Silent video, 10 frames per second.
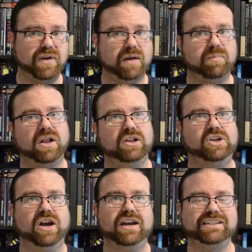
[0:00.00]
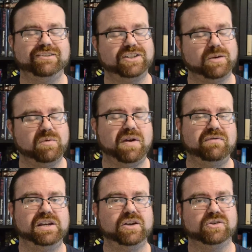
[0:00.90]
I apologize if some of my
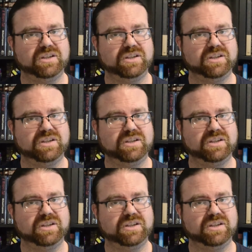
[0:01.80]
videos,